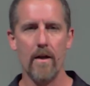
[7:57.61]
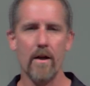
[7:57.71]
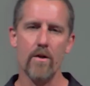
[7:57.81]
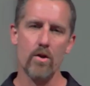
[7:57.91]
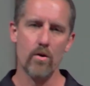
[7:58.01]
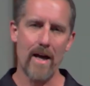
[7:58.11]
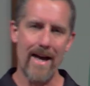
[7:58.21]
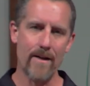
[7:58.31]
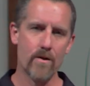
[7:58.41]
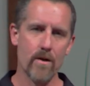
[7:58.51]
and you
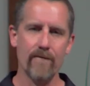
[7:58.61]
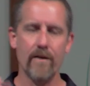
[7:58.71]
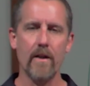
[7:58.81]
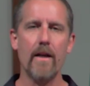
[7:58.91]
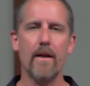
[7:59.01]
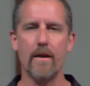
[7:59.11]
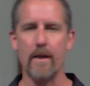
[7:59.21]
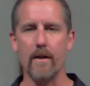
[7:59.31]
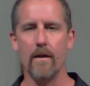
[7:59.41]
had some validity